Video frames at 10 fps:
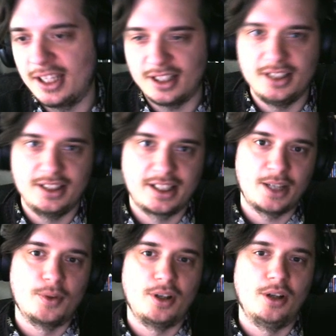I kind of
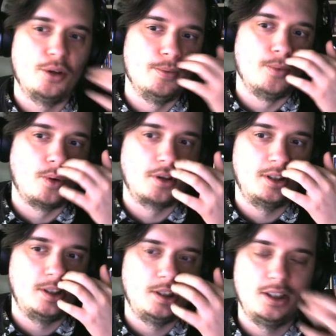want to learn more.
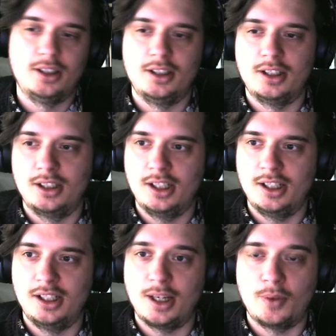
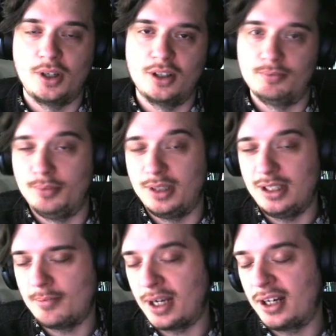I want to be a
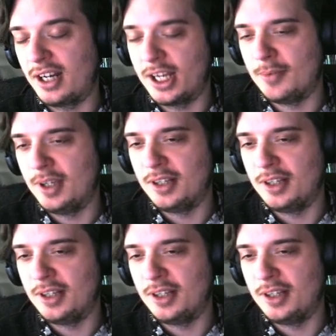better animator